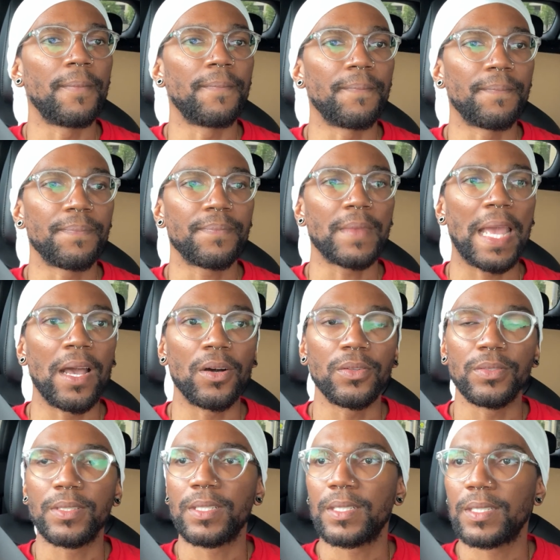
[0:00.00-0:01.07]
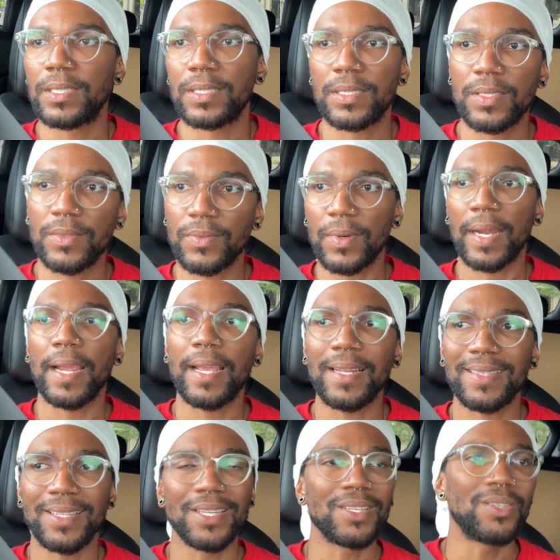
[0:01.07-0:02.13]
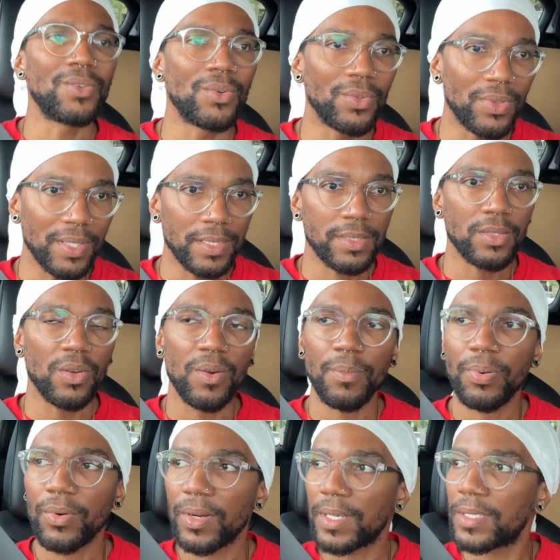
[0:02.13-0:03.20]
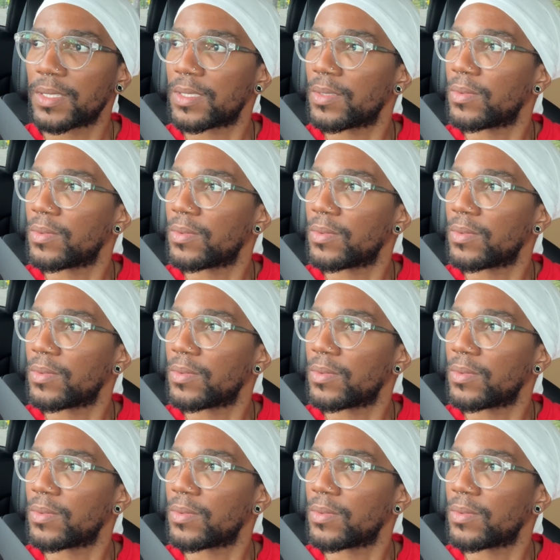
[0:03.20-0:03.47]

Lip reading: elders, right? The youth. It's so important to